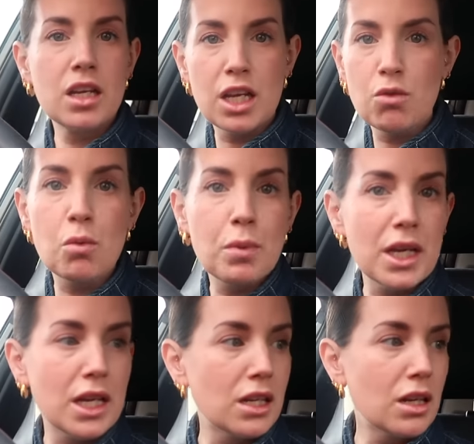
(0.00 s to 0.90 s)
it will
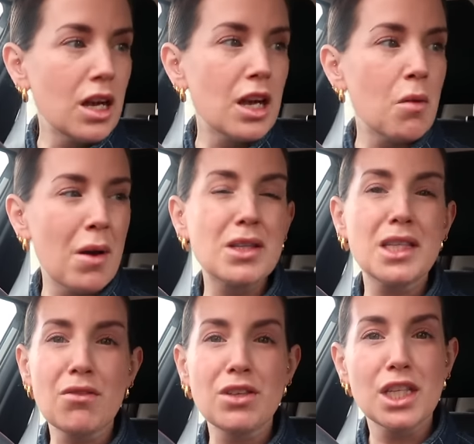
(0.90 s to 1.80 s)
be about
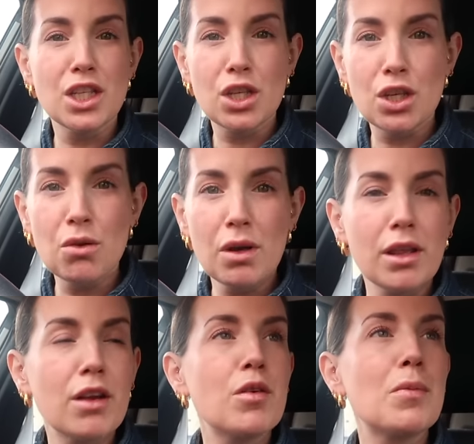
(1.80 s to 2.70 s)
seventy-two, I
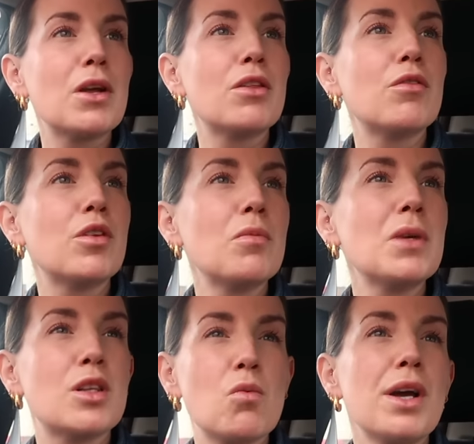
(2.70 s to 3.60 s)
think, for both of them.
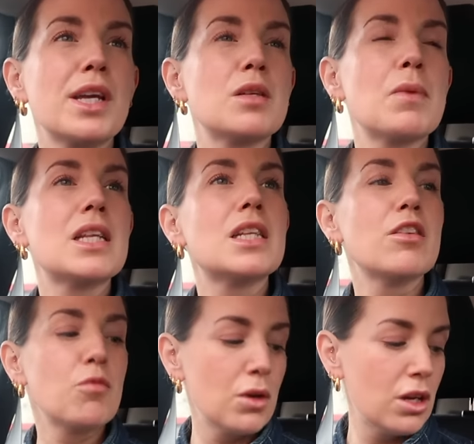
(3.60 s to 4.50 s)
It's quite
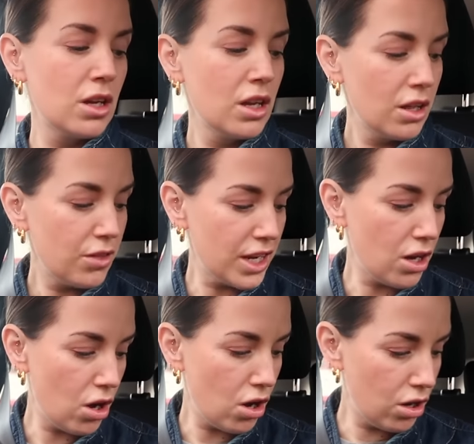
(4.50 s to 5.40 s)
expensive, but they
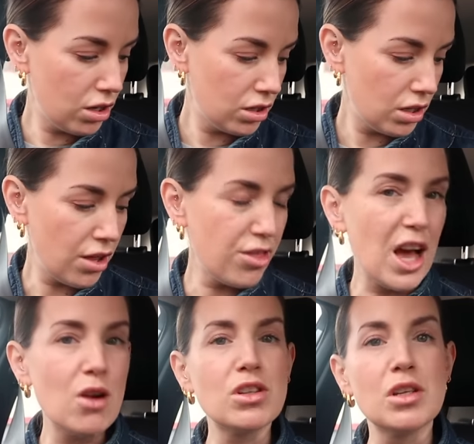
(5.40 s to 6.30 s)
are a
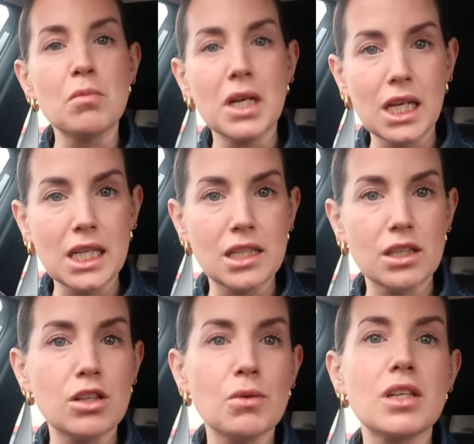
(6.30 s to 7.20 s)
thousand
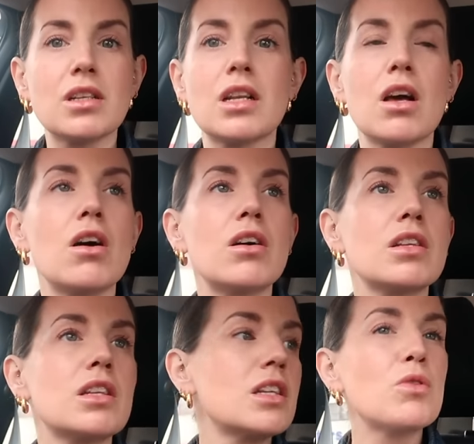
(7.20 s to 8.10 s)
millilitres, so it does
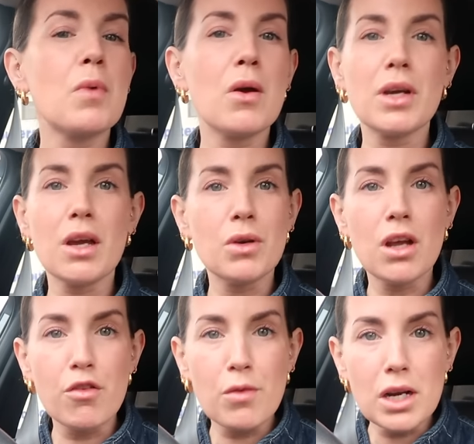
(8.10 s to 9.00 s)
last. It was buy one get one
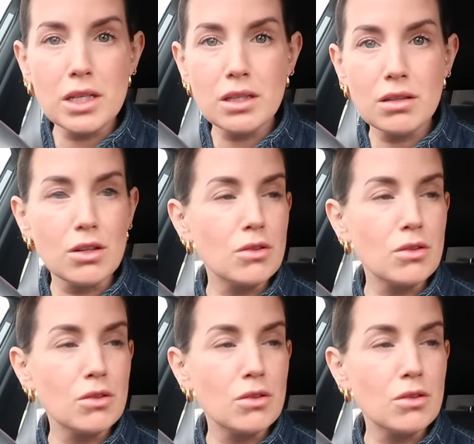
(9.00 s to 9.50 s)
half price, so